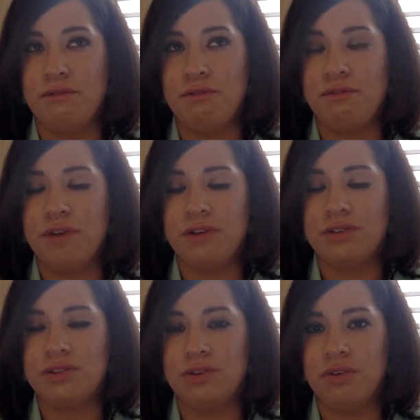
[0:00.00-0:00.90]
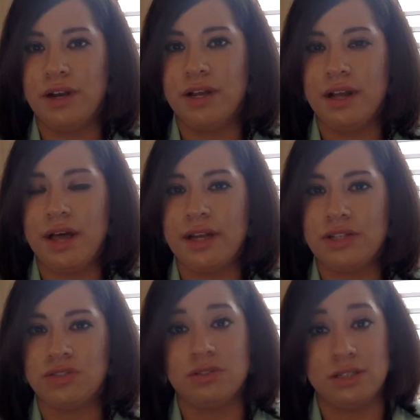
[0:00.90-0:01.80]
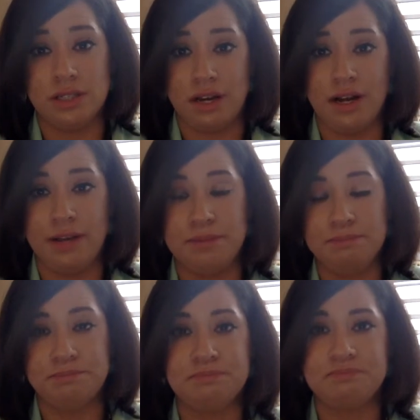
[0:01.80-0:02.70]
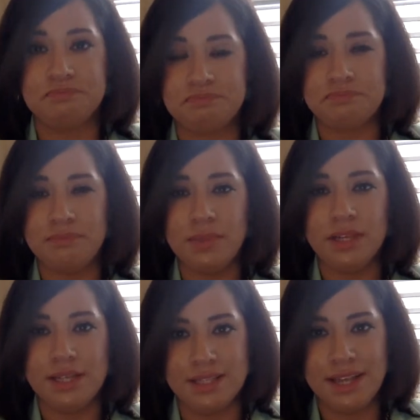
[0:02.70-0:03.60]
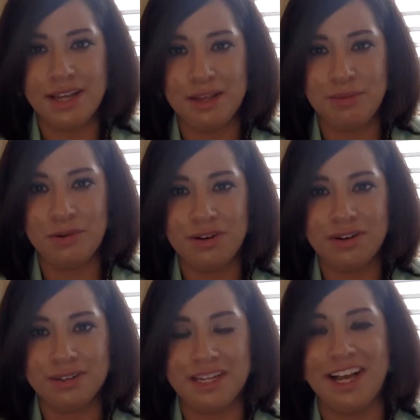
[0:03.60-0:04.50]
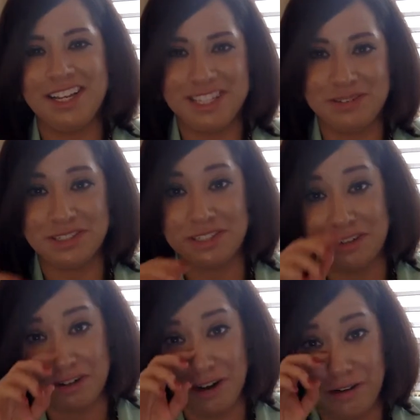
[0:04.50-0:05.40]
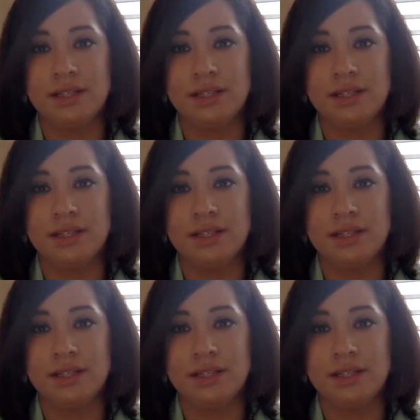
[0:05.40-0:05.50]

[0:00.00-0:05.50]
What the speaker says: felt so right at a certain time isn't anymore. I said I wasn't gonna cry.